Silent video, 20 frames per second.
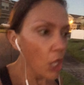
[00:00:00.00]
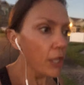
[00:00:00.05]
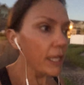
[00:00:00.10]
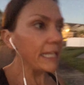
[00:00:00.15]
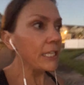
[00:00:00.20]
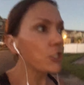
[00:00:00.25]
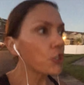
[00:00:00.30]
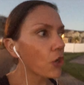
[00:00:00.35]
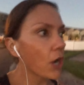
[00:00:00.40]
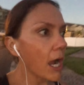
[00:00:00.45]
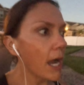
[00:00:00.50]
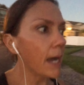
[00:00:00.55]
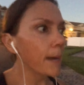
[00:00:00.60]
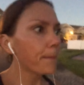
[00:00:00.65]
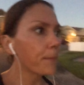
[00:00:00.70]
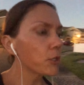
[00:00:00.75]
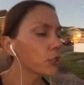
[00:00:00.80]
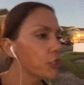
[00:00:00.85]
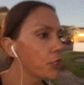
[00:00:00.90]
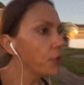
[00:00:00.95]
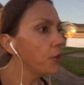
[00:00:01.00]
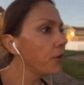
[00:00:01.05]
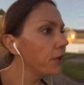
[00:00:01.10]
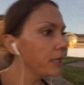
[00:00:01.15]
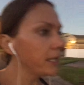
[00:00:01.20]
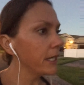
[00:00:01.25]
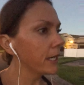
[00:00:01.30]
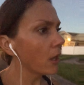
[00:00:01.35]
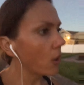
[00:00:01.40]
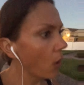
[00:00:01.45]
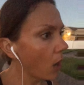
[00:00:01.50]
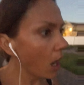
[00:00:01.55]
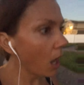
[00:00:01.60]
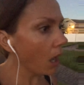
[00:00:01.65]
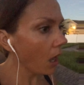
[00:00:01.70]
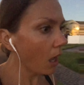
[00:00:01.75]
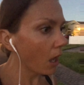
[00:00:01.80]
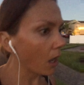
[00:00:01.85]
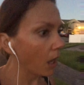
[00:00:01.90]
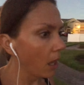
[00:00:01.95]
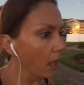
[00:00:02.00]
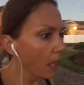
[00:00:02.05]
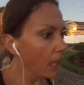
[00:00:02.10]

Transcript: It's your opportunity to go, huh,